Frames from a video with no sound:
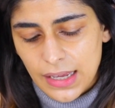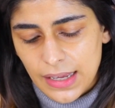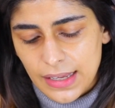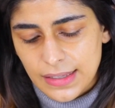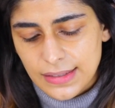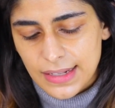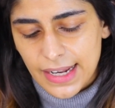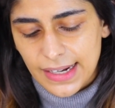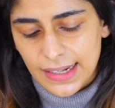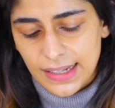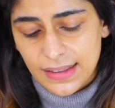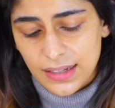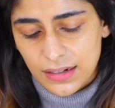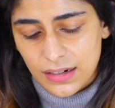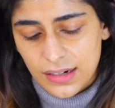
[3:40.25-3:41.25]
is slightly
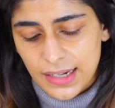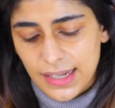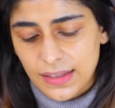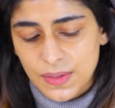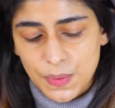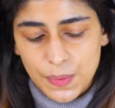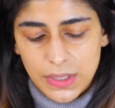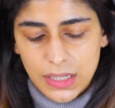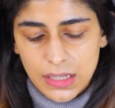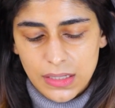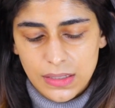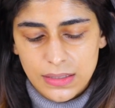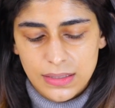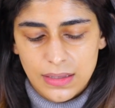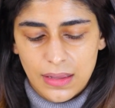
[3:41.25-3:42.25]
thicker like this one is,